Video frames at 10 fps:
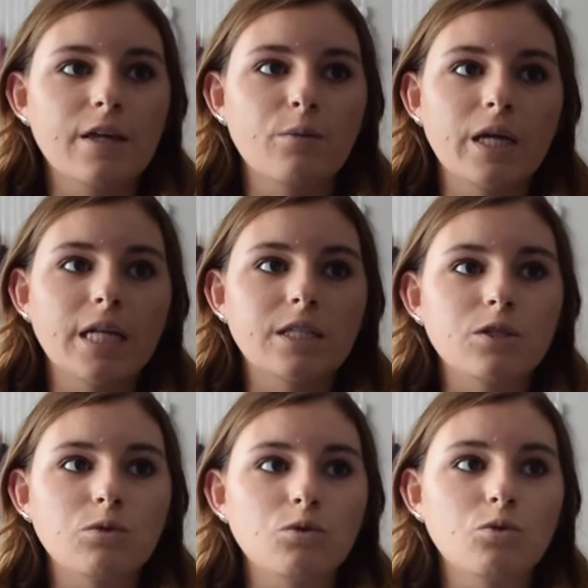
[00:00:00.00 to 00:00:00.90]
they went
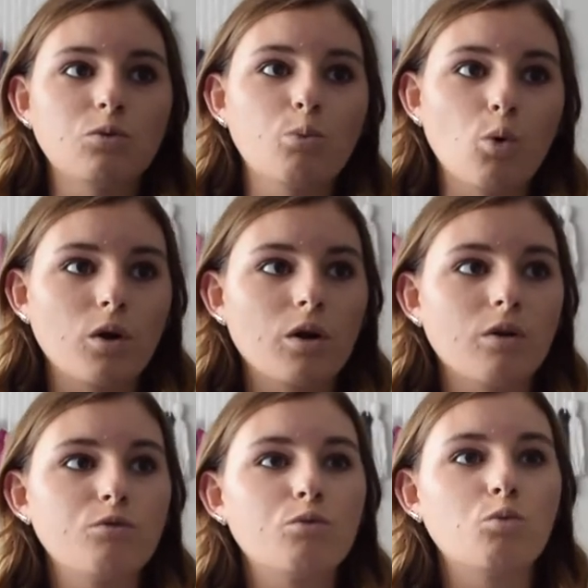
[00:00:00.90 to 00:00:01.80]
into more
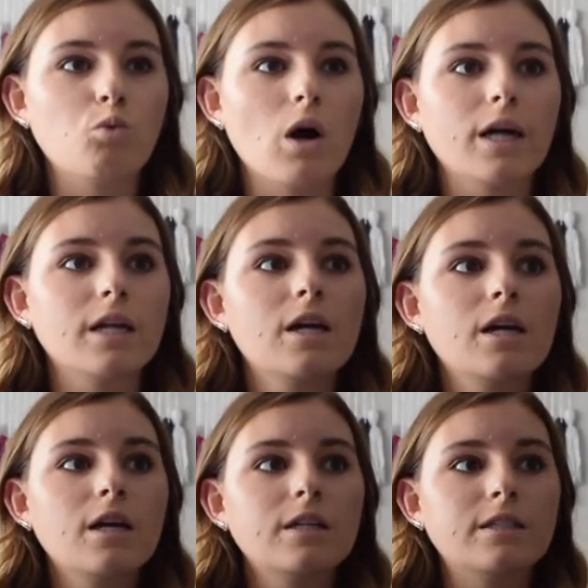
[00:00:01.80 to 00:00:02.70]
of what
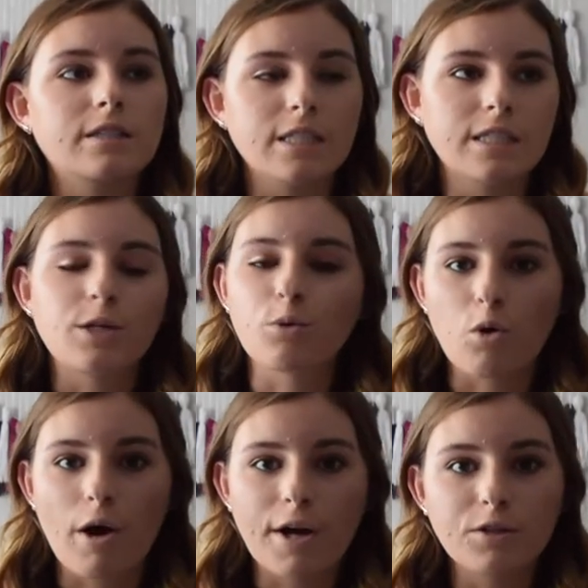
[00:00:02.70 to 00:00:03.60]
Disney
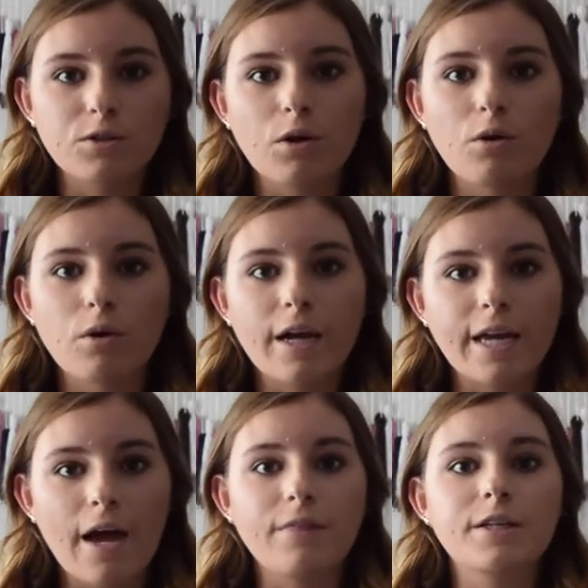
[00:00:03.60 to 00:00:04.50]
requires. So
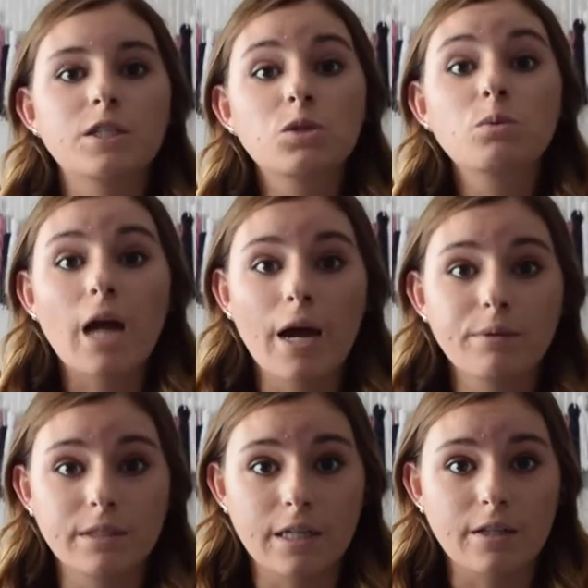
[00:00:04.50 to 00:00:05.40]
again, this is when I
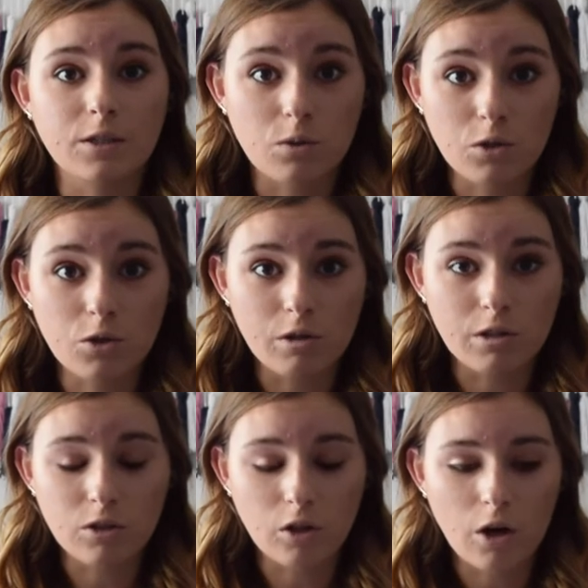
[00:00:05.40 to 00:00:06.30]
was there, this was 2
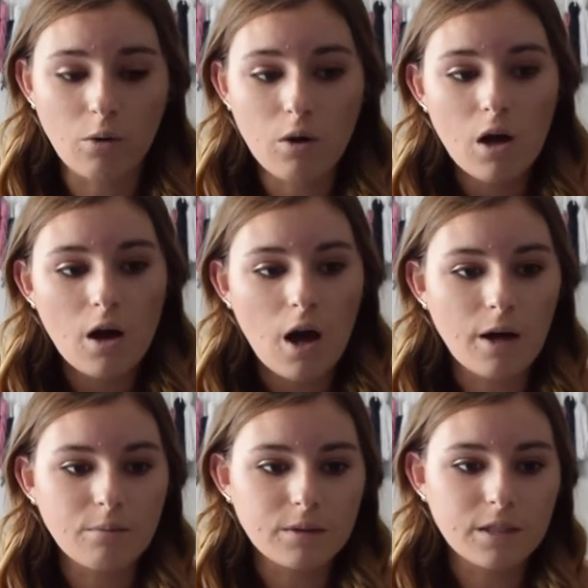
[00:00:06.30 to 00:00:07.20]
years ago.
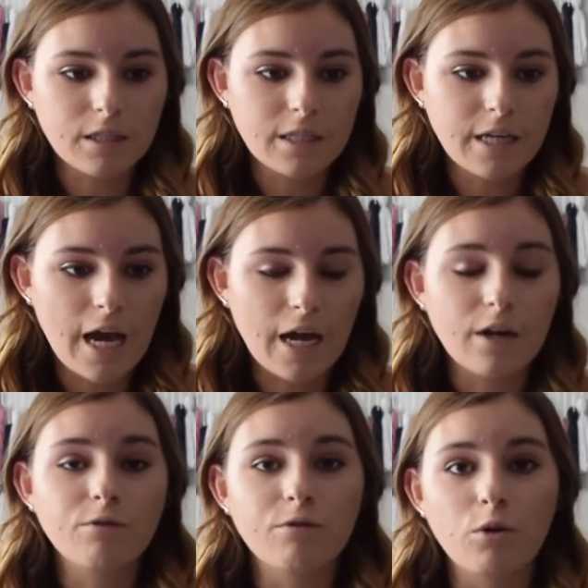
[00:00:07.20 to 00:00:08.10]
Disney had
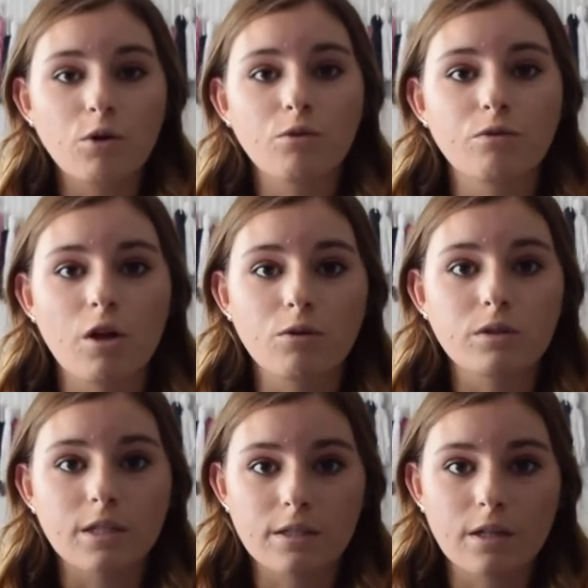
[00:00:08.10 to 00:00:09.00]
a photo flow
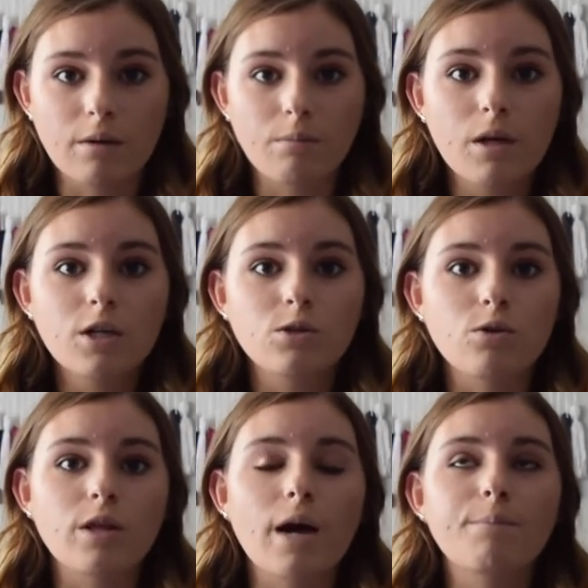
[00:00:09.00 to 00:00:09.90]
system
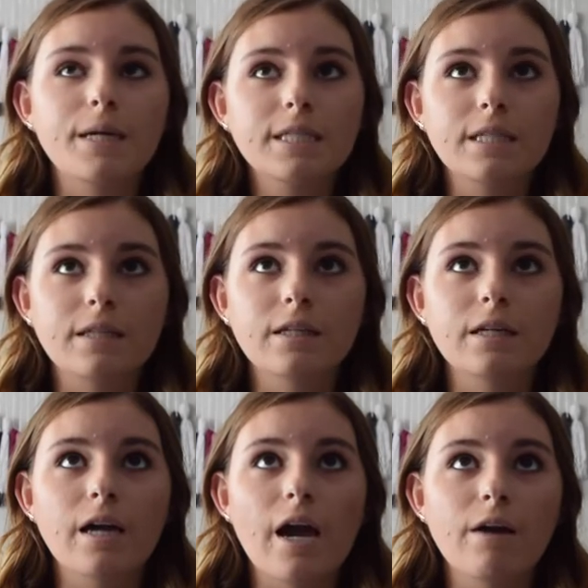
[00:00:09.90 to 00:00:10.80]
so that
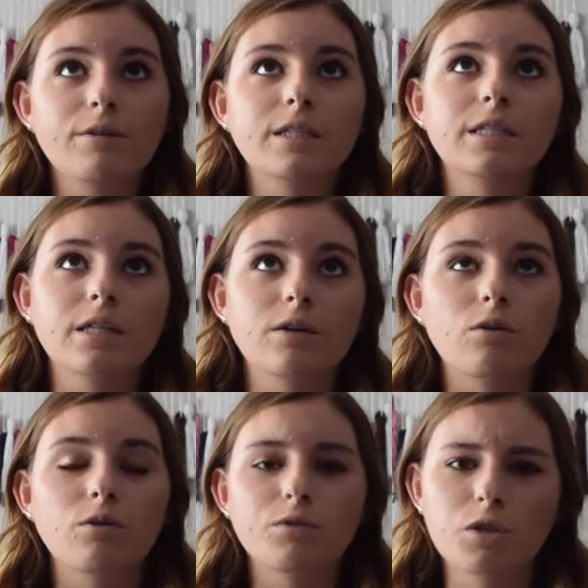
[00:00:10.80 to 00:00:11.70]
basically every
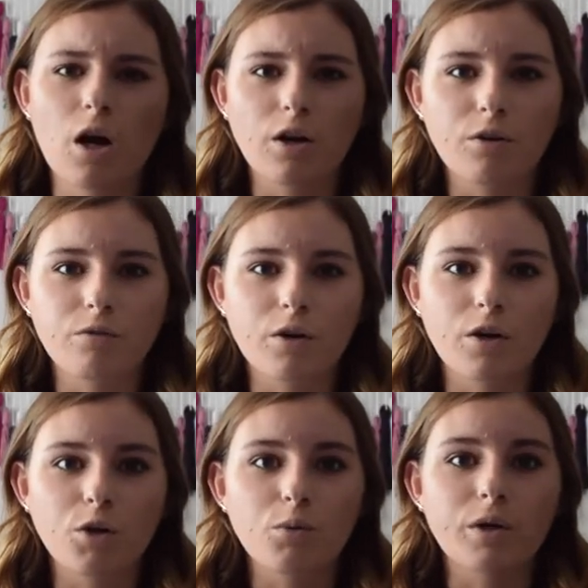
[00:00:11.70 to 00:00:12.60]
single
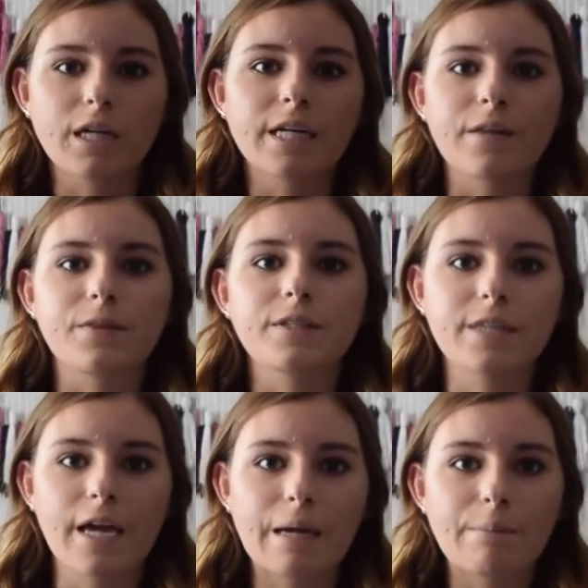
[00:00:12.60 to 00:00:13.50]
photographer, you were going to get the
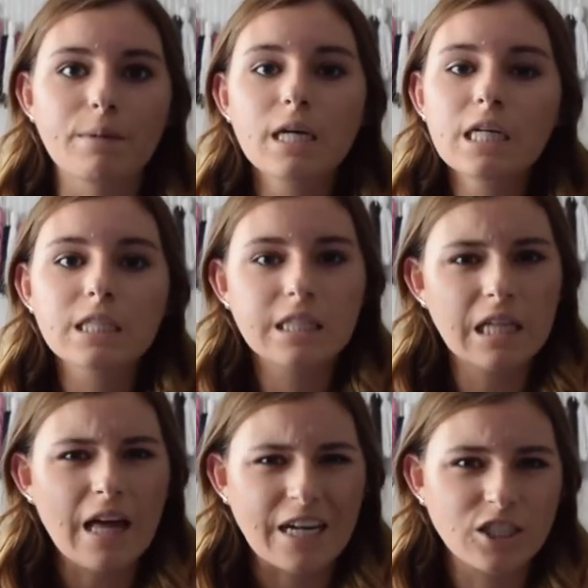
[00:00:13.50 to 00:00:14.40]
same
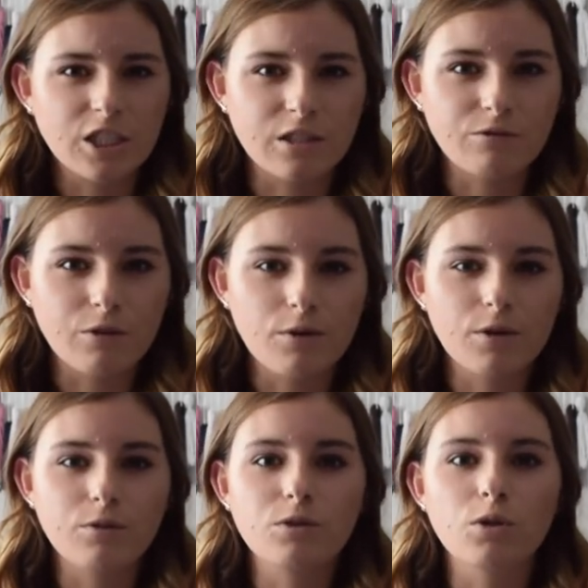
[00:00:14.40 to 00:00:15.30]
selection of
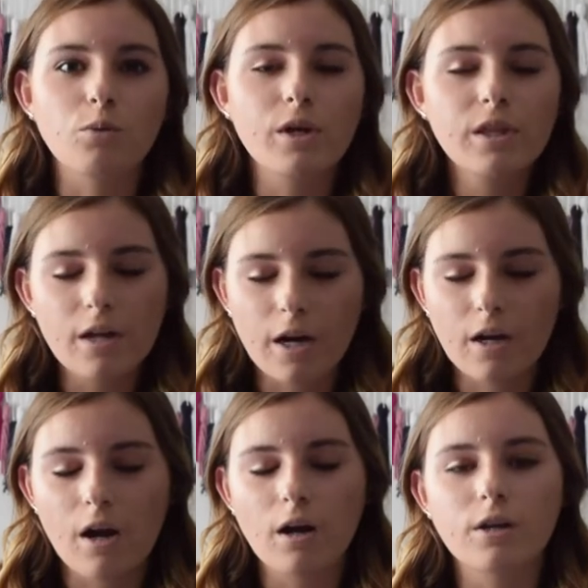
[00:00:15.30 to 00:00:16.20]
photos. So with an
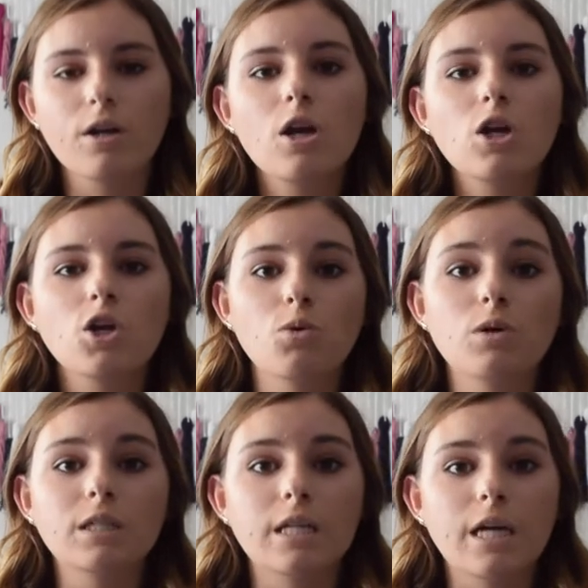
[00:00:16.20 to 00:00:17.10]
icon, you were
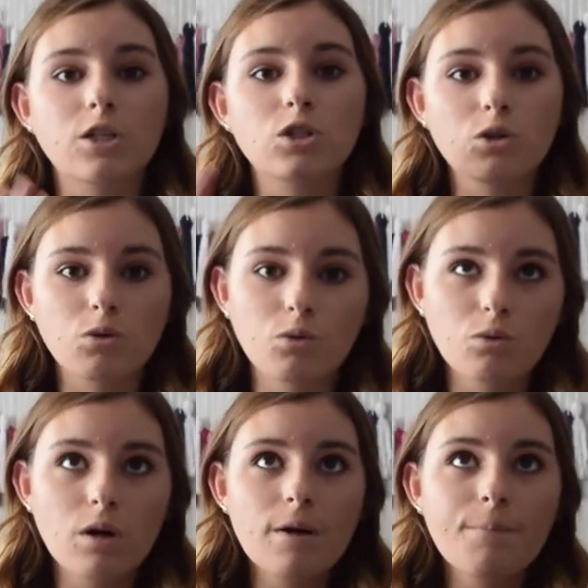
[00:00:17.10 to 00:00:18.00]
to take
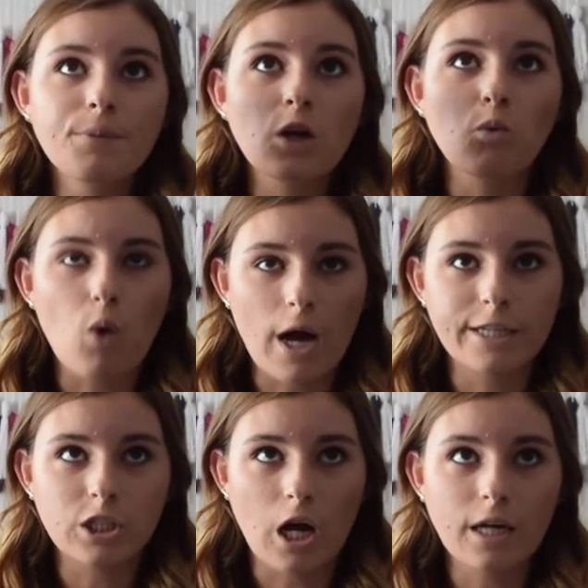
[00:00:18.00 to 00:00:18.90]
two
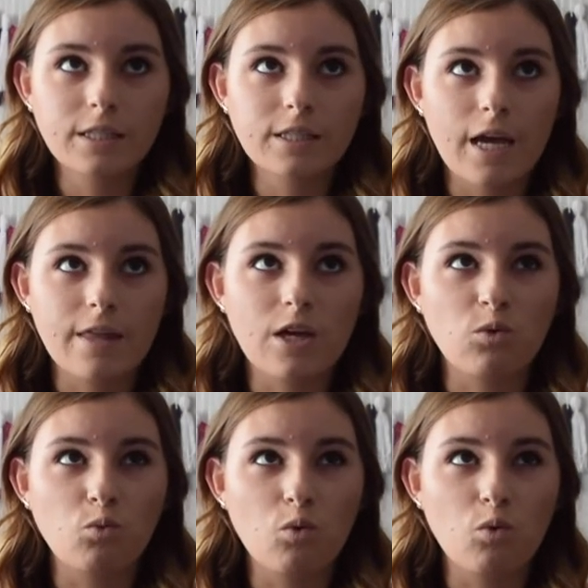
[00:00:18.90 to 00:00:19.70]
wide shots and then